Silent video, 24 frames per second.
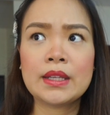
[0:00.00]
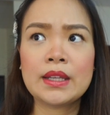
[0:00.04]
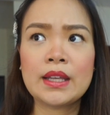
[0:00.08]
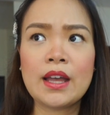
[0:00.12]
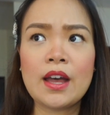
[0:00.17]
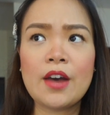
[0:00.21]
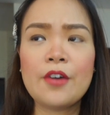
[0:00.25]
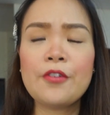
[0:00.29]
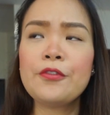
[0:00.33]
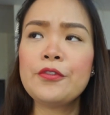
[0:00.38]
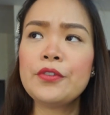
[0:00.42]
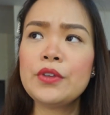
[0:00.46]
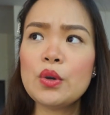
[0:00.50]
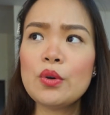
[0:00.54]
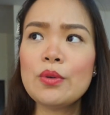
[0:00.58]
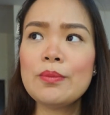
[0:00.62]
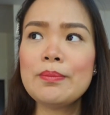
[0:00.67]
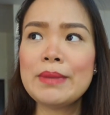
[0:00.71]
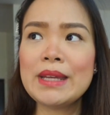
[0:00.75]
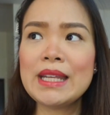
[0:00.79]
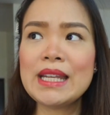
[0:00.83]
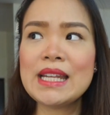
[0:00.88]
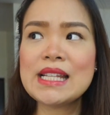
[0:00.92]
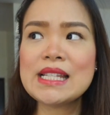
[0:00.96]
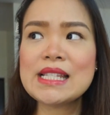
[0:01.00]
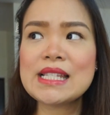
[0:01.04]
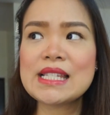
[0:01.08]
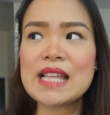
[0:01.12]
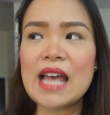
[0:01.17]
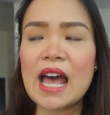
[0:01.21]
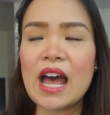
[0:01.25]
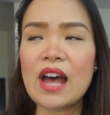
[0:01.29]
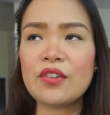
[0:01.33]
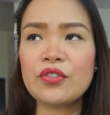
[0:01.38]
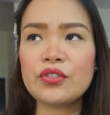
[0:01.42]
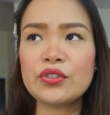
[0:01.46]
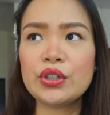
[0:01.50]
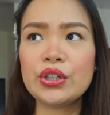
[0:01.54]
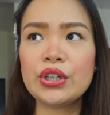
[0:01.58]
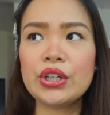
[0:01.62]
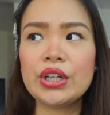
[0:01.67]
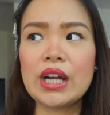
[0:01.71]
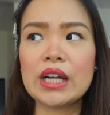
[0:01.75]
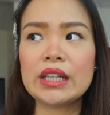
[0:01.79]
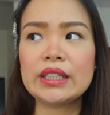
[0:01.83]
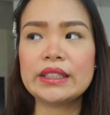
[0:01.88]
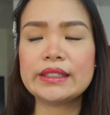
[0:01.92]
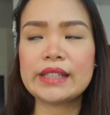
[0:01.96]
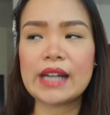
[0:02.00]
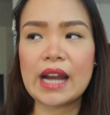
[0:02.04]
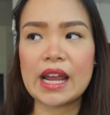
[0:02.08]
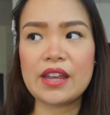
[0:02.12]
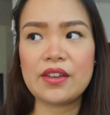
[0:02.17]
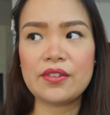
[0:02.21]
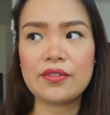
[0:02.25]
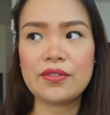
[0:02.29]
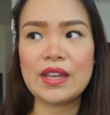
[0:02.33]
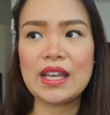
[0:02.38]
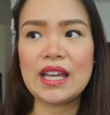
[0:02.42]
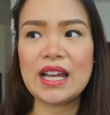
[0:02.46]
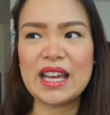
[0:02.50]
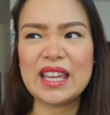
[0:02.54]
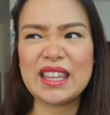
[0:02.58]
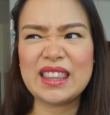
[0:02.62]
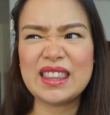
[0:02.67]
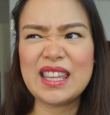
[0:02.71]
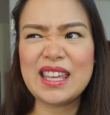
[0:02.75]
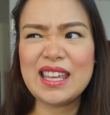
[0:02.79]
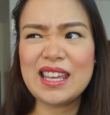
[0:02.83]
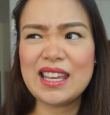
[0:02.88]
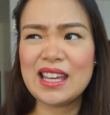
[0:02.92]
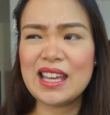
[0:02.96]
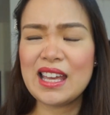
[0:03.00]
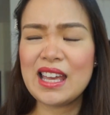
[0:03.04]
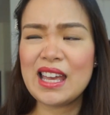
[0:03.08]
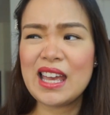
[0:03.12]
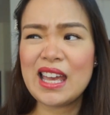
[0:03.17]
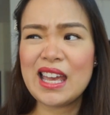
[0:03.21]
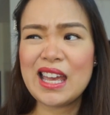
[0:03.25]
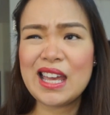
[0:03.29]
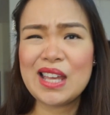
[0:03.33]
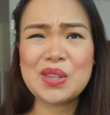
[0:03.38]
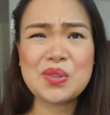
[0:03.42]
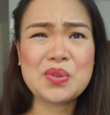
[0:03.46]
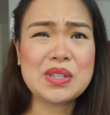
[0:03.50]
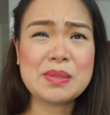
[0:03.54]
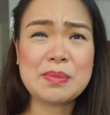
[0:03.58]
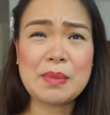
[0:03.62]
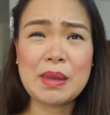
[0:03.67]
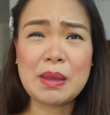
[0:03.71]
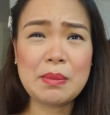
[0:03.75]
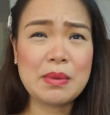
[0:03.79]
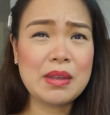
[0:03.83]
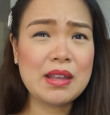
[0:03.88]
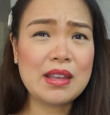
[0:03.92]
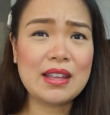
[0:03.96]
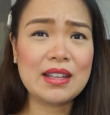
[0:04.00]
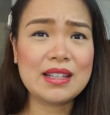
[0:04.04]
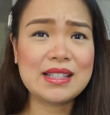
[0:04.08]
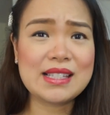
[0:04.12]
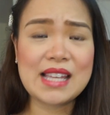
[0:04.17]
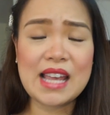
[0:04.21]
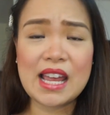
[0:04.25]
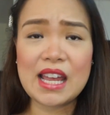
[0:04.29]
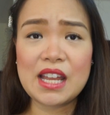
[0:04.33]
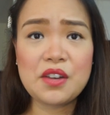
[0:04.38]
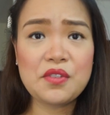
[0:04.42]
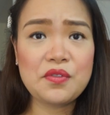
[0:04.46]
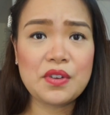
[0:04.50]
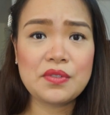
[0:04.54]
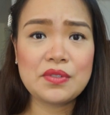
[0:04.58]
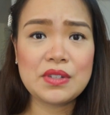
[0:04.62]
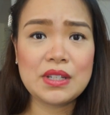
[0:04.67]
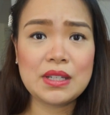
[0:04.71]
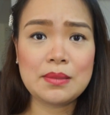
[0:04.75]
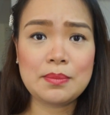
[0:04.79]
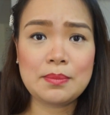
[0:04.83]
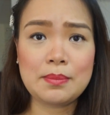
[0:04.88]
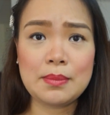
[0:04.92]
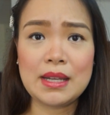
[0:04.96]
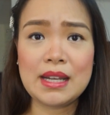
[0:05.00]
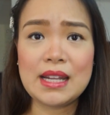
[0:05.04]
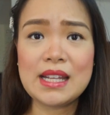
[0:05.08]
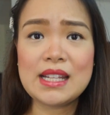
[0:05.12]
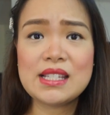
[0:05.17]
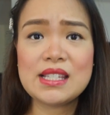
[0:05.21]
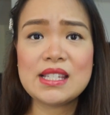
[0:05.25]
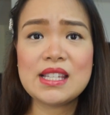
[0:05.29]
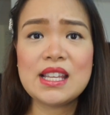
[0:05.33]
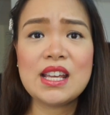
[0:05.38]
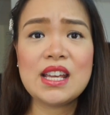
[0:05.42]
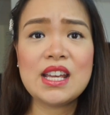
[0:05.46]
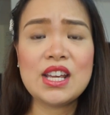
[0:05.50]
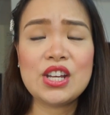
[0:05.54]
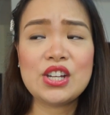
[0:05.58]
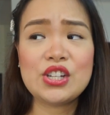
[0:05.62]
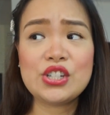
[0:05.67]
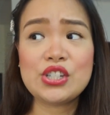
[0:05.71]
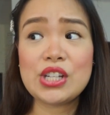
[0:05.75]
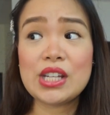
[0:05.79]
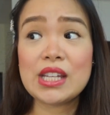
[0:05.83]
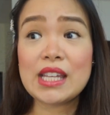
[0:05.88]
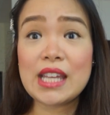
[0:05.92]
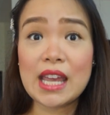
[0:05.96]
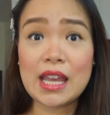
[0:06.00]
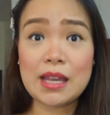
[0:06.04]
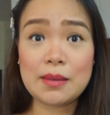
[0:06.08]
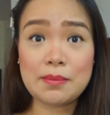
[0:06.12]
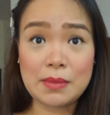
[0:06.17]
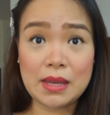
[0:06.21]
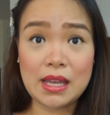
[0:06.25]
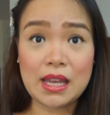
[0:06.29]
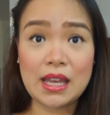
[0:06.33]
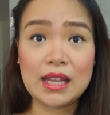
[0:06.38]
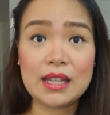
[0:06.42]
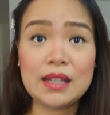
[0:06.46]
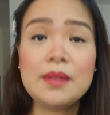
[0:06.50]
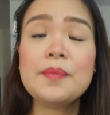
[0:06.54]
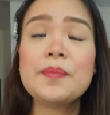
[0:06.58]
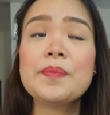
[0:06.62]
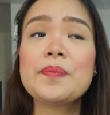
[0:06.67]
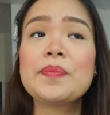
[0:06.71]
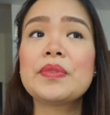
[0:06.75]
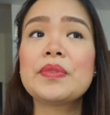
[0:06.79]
a few minutes after arriving, I think it was maybe 10-15 minutes, she came in.